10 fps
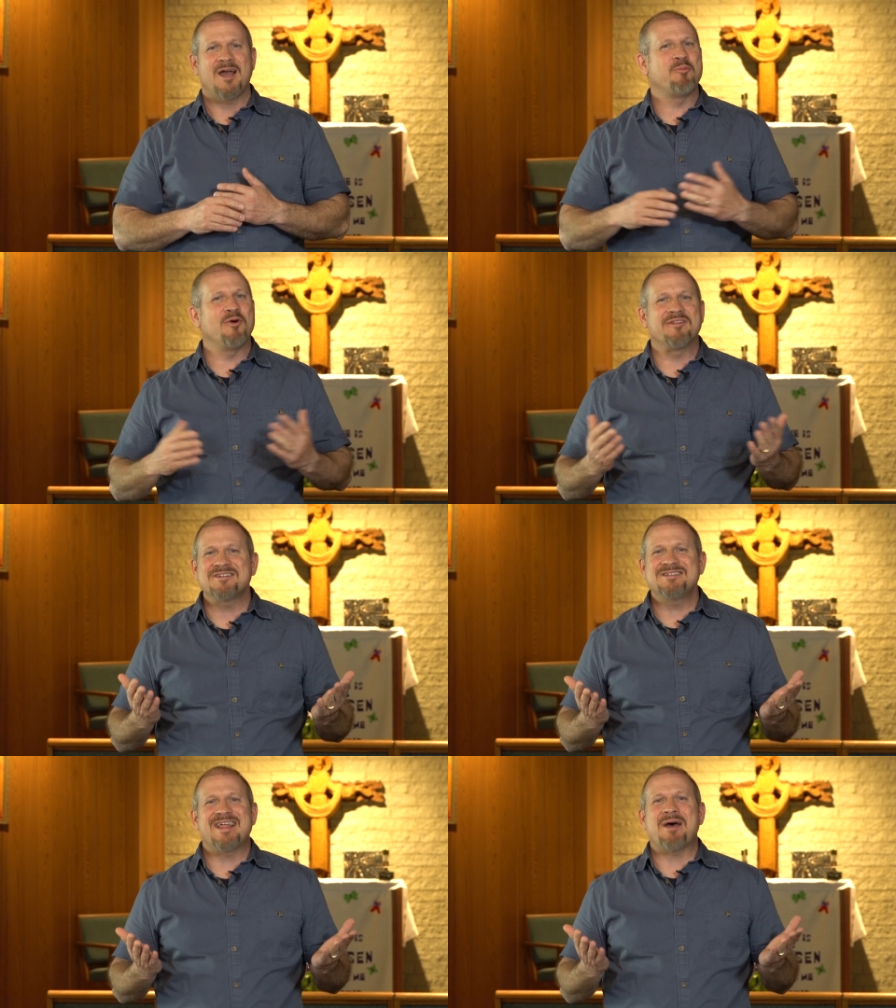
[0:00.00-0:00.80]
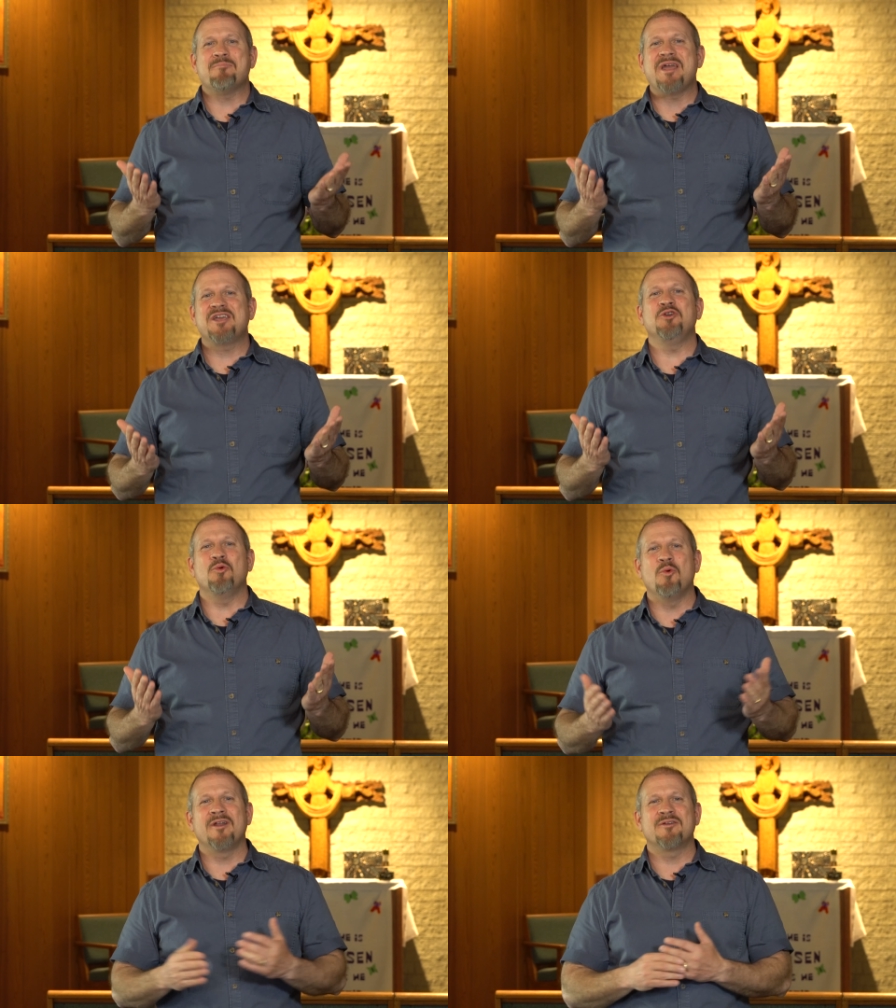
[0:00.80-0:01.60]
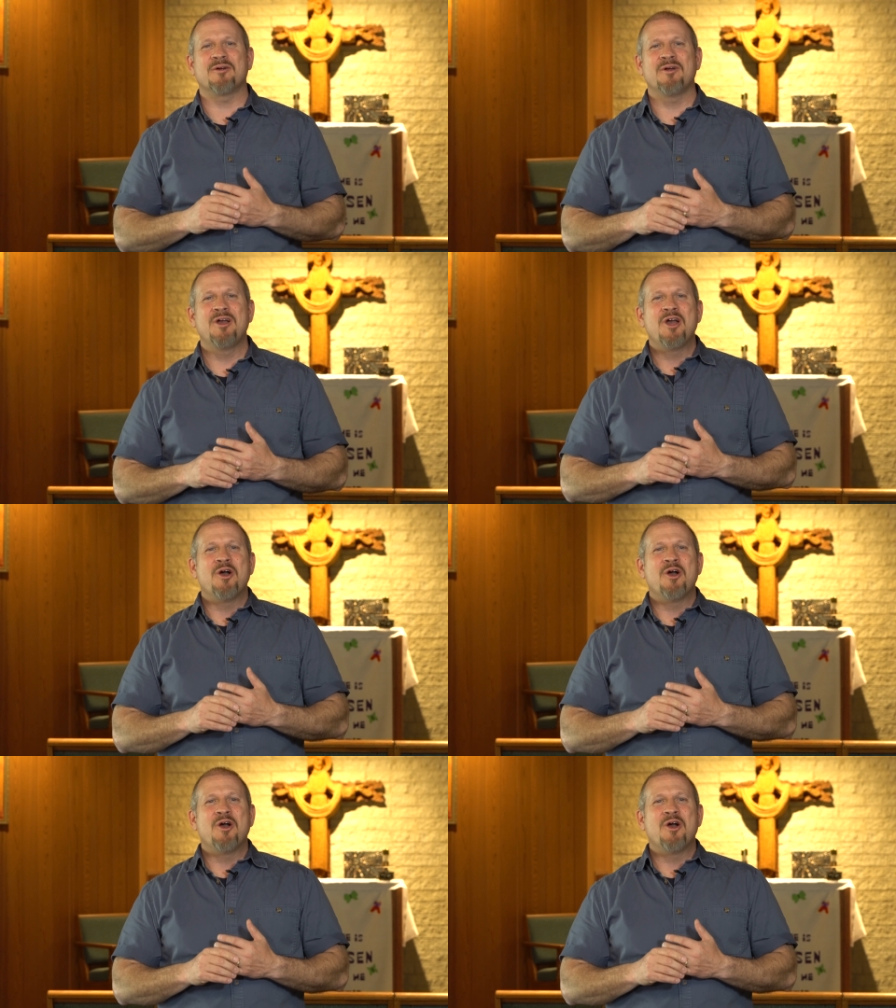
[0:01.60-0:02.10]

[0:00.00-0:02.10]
And boy, doesn't that make you wonder,